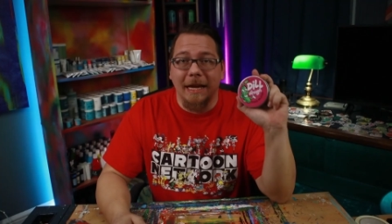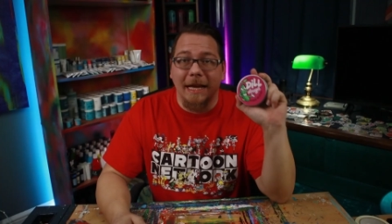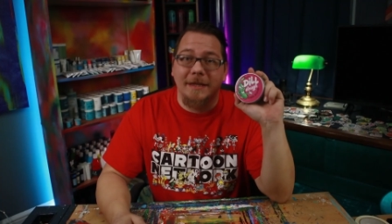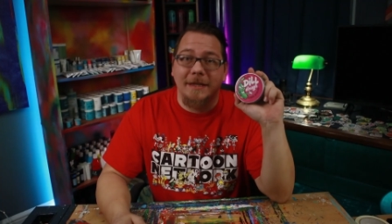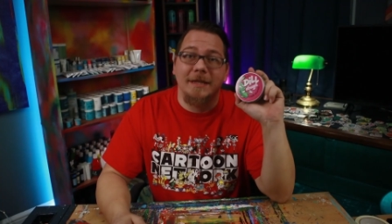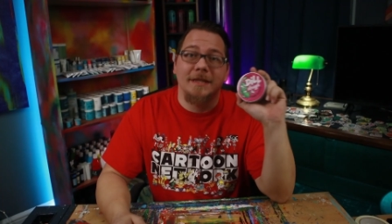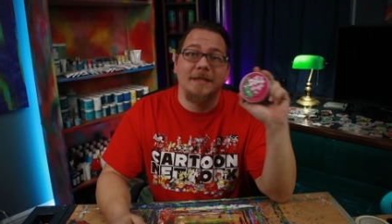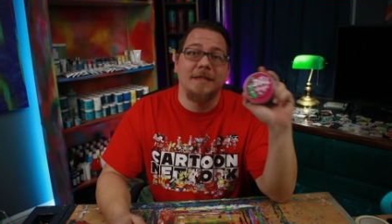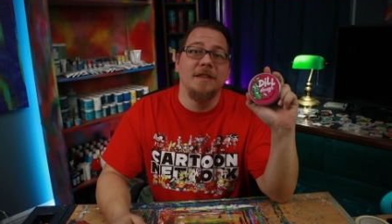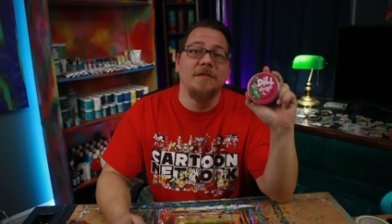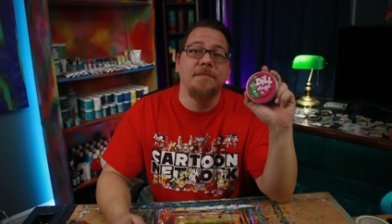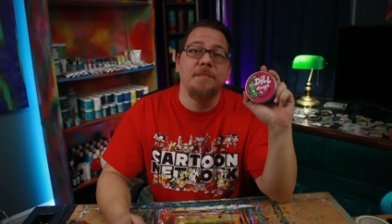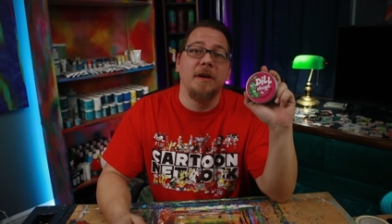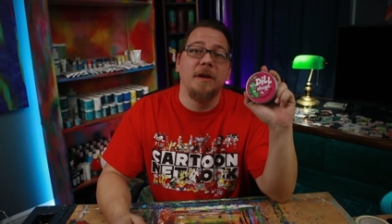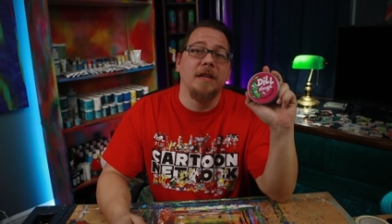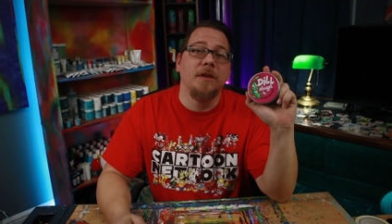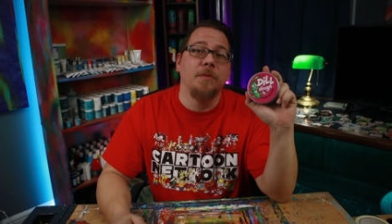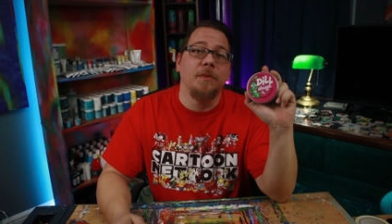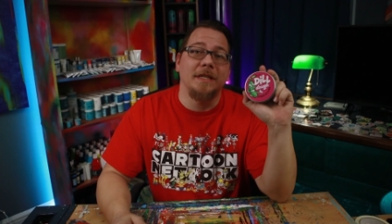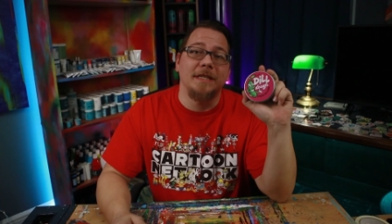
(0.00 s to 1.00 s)
It's a stiff
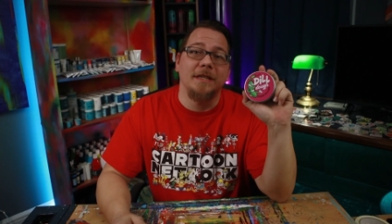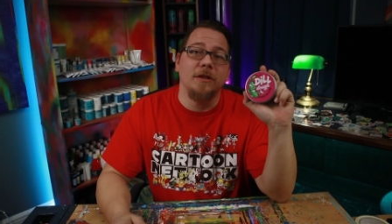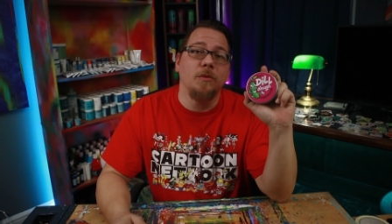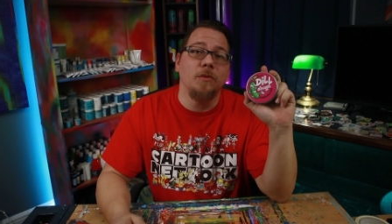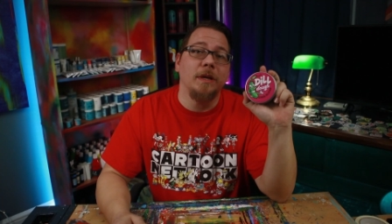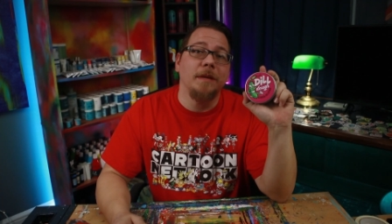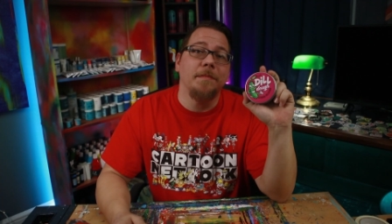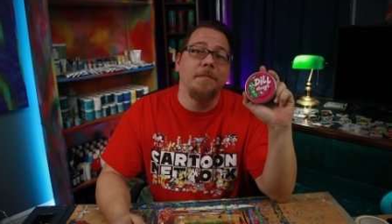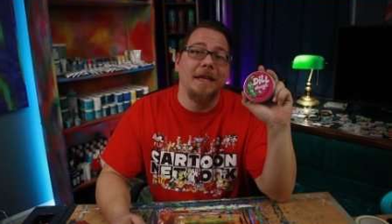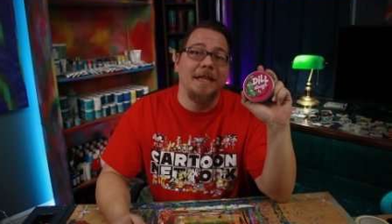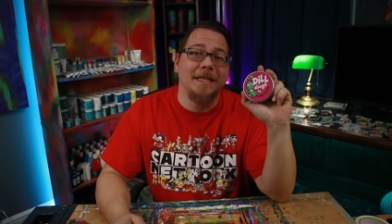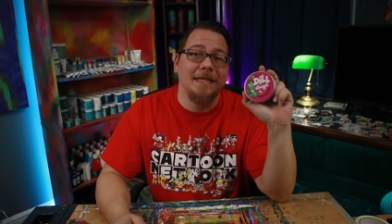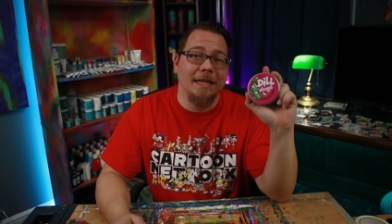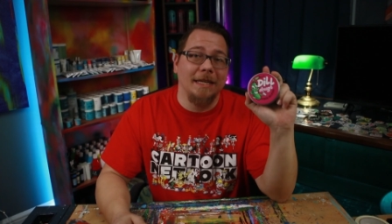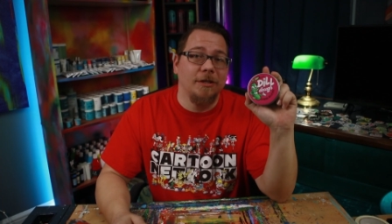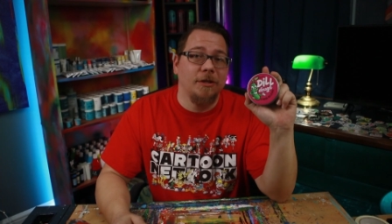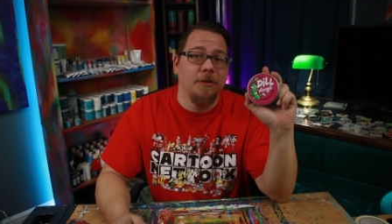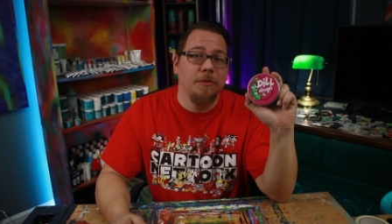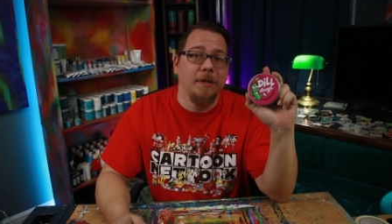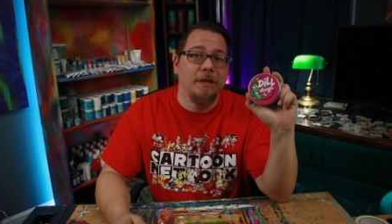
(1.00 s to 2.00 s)
putty with dillweed mixed
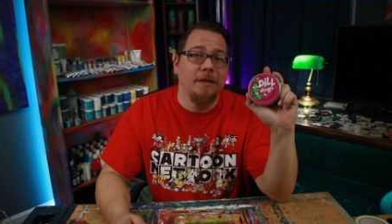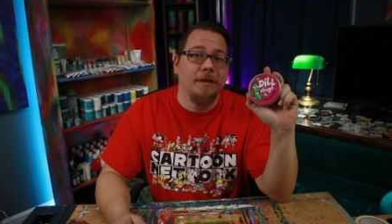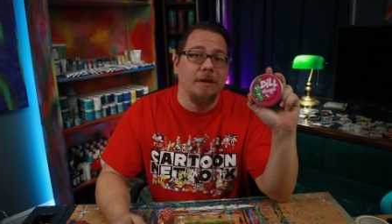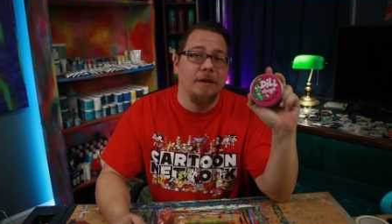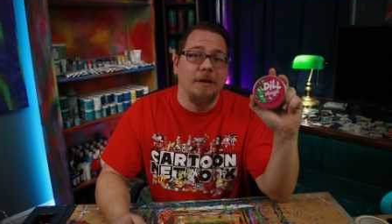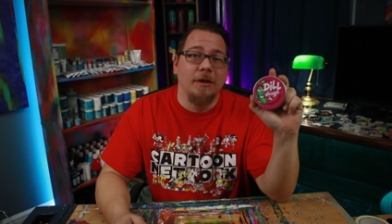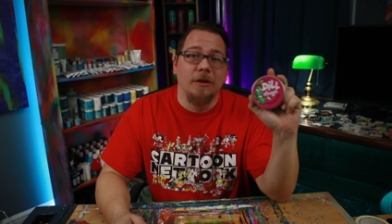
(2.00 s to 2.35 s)
into it.